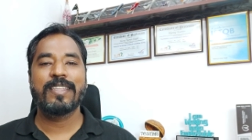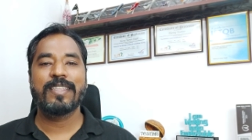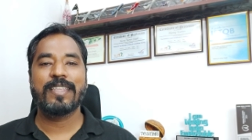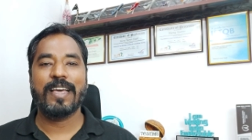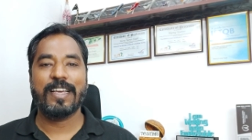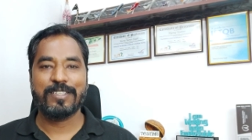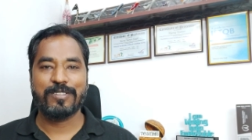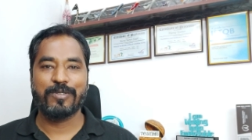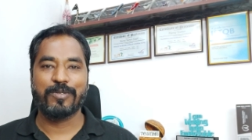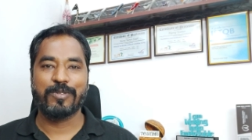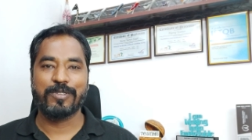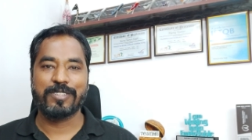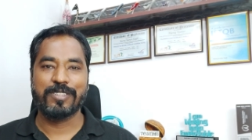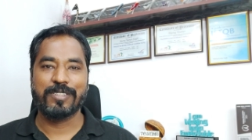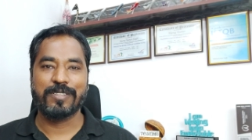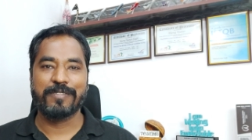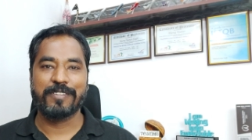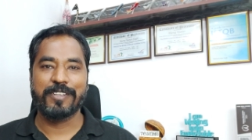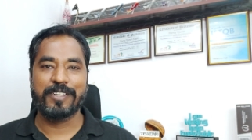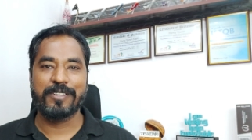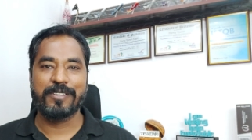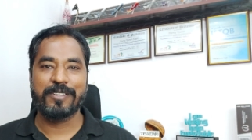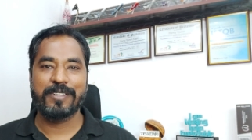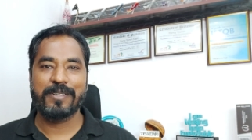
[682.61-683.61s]
Thanks for watching the
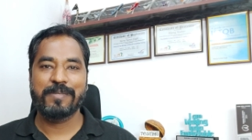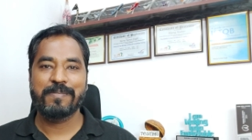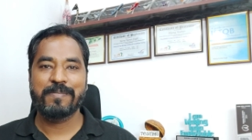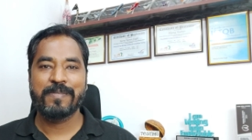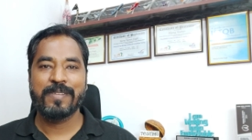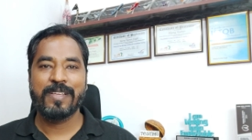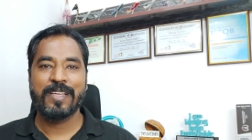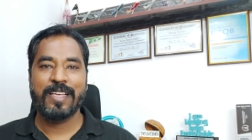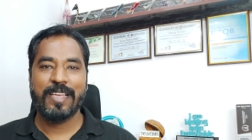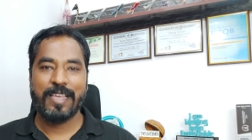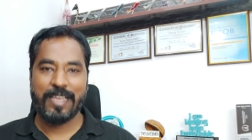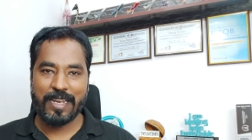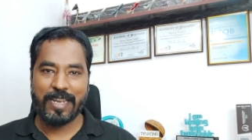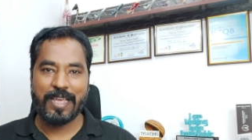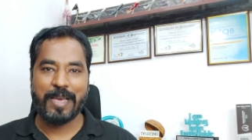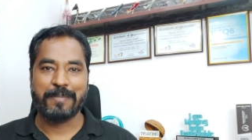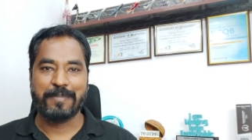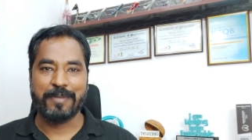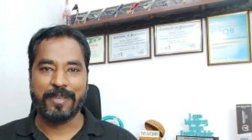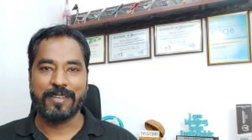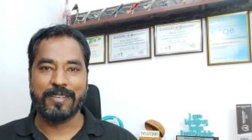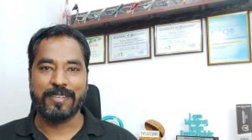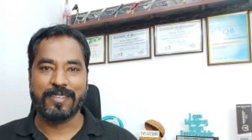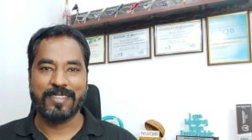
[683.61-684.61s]
video team, and
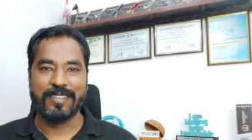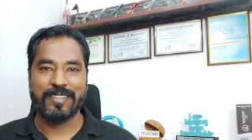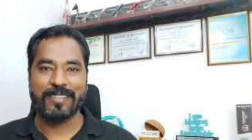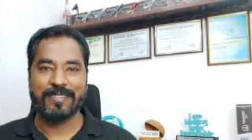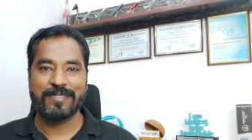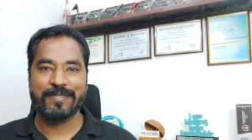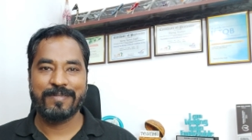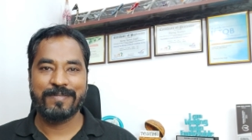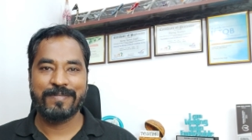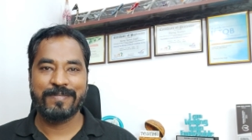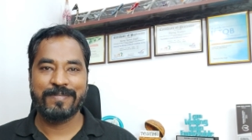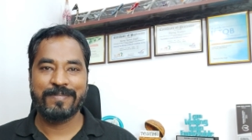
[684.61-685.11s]
happy learning.